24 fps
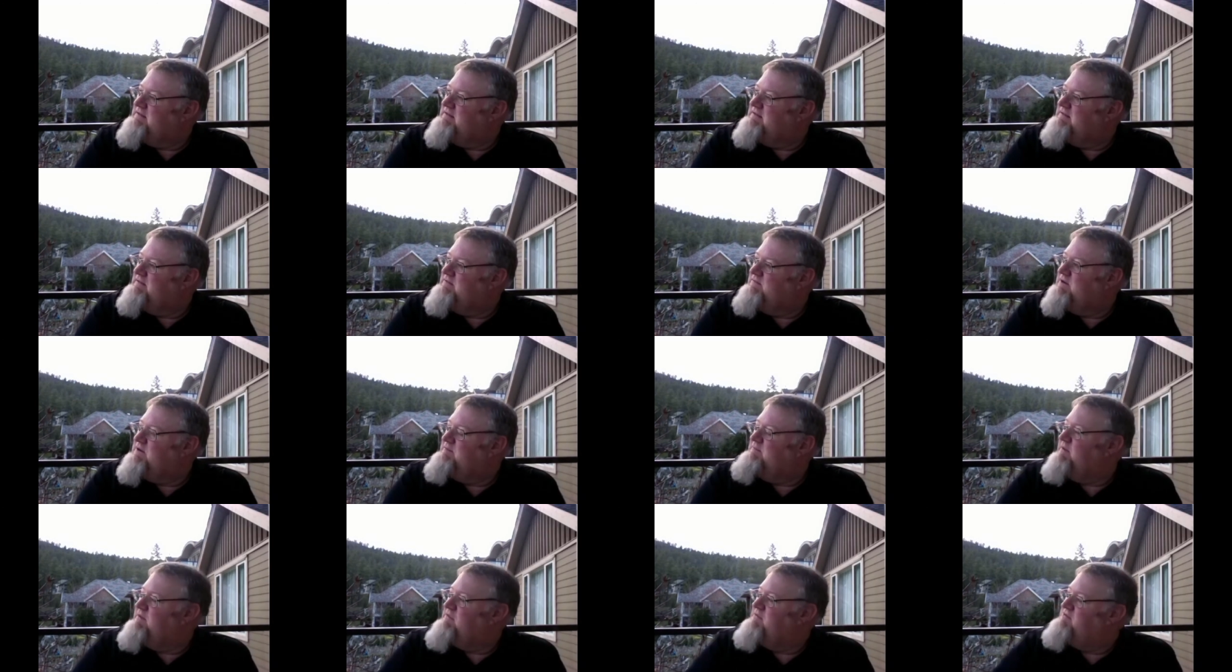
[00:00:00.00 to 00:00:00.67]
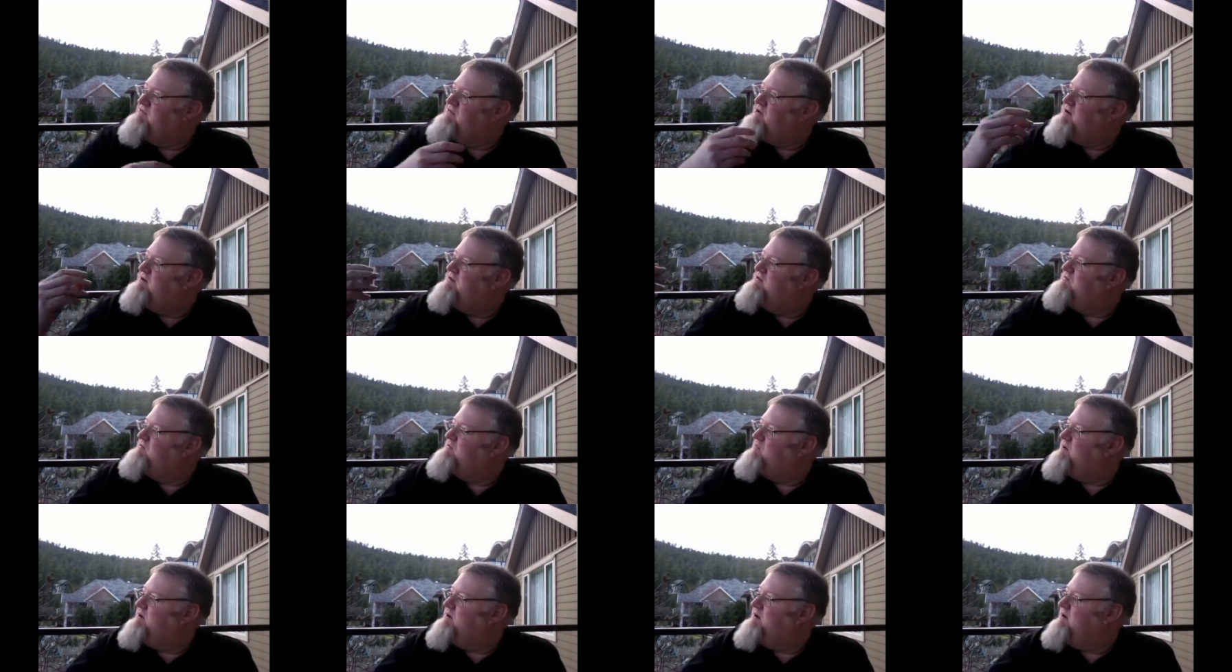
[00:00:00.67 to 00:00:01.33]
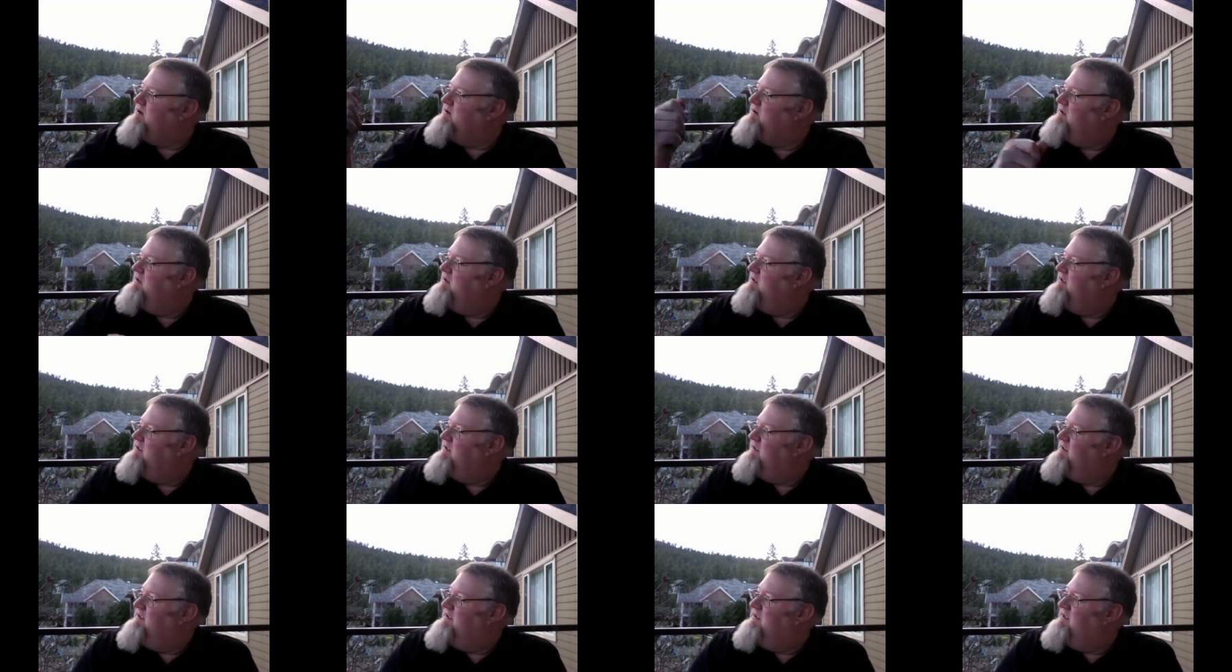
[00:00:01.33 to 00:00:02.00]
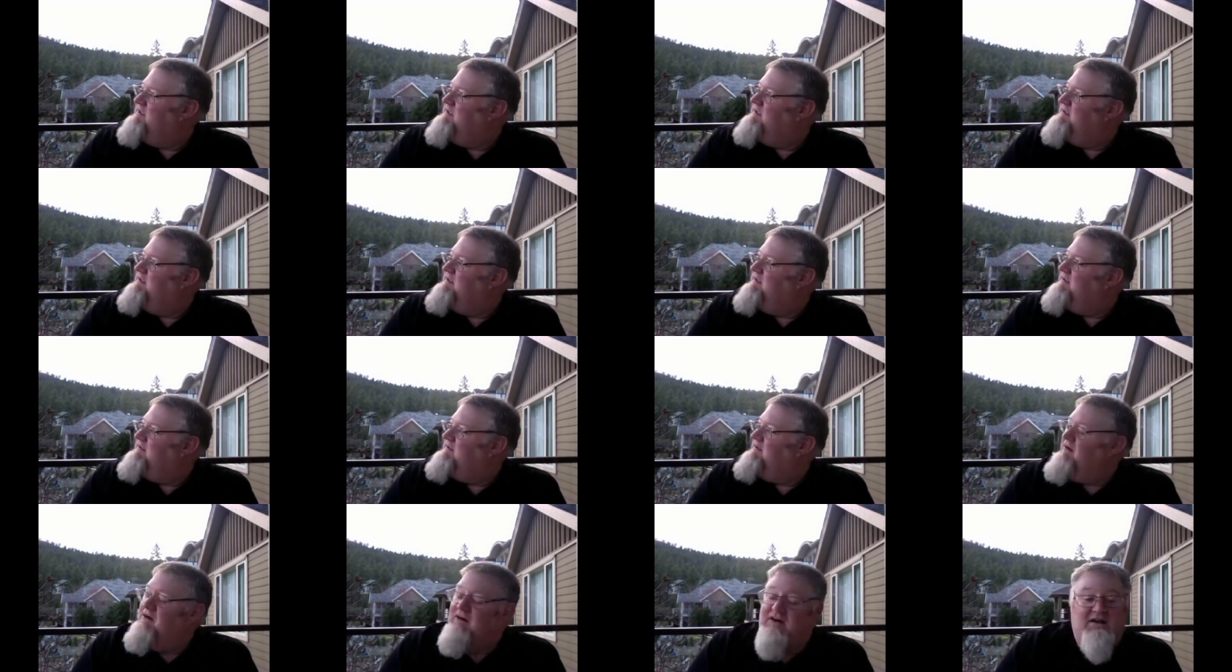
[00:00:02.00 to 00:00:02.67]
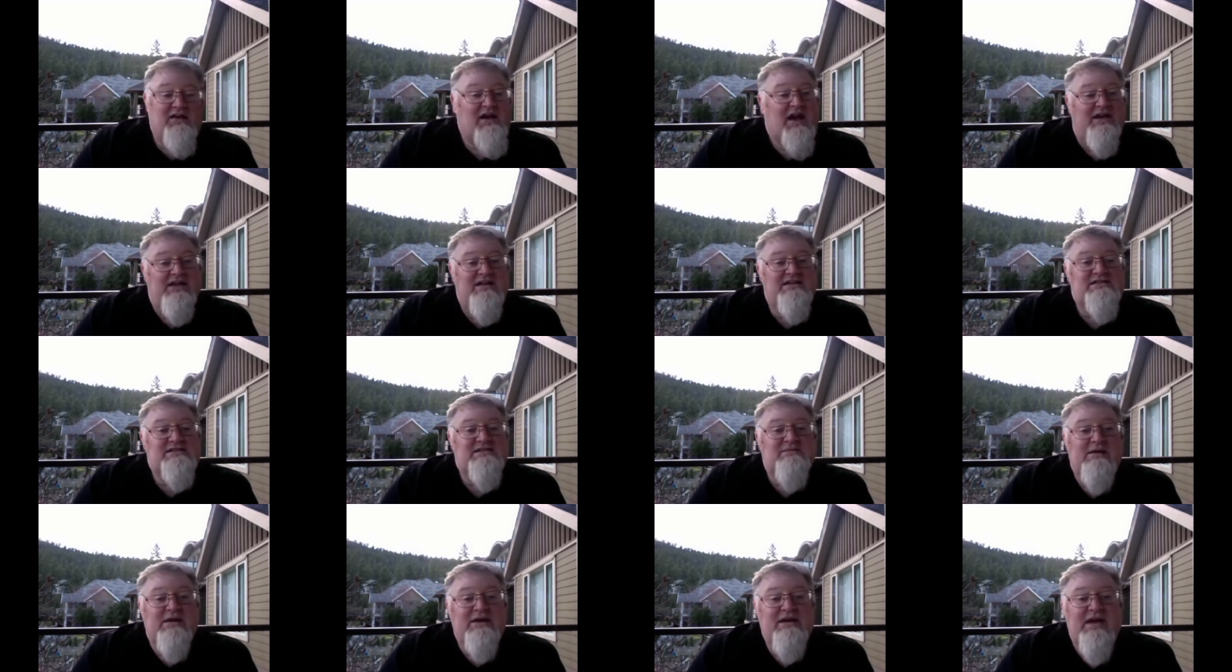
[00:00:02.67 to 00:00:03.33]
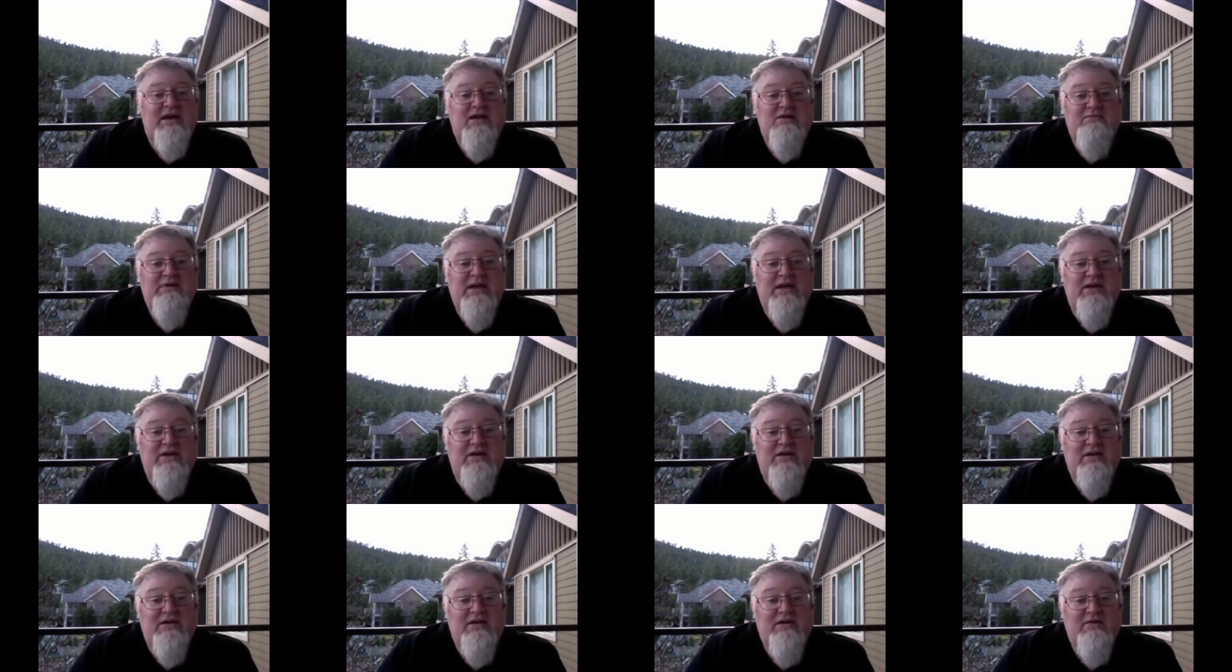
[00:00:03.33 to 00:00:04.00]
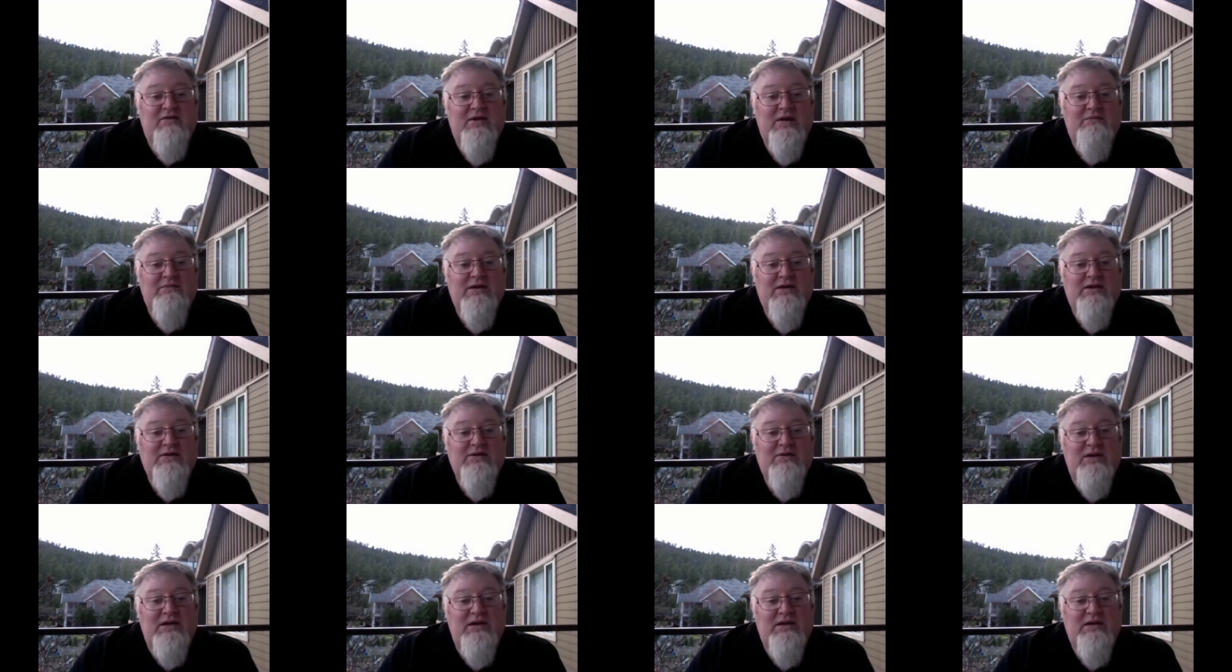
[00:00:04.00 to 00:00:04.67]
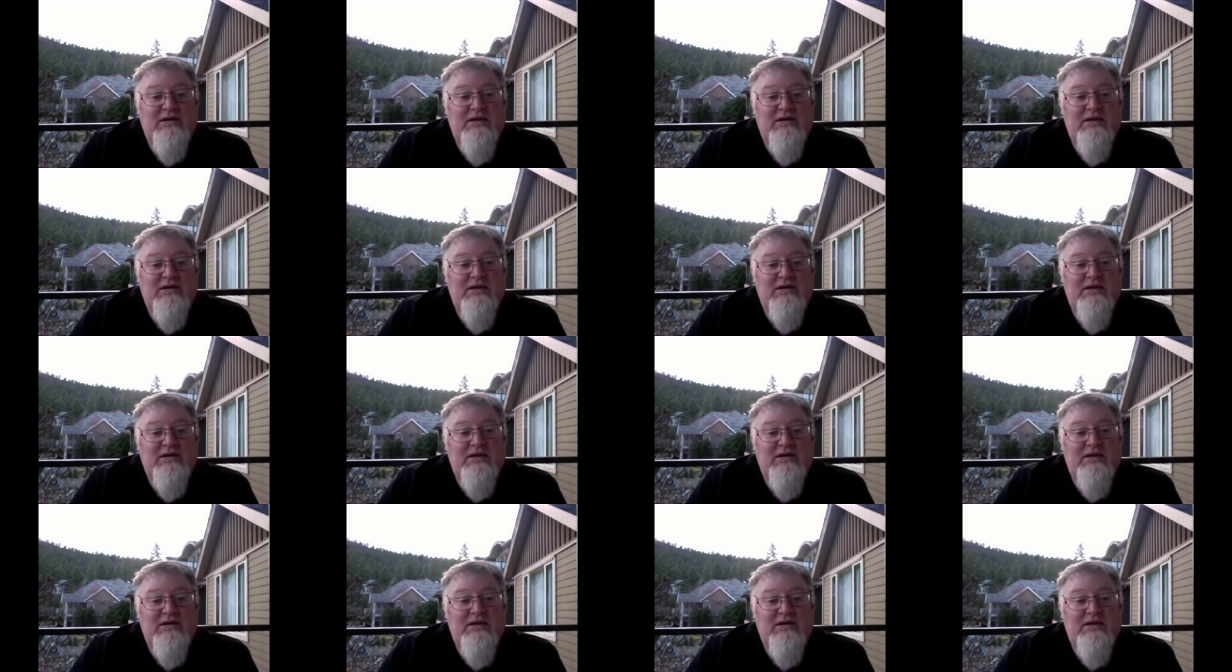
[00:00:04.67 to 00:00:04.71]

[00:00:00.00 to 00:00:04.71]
What am I trying to use the word here? Oh, I need somebody to help me here. What am I doing?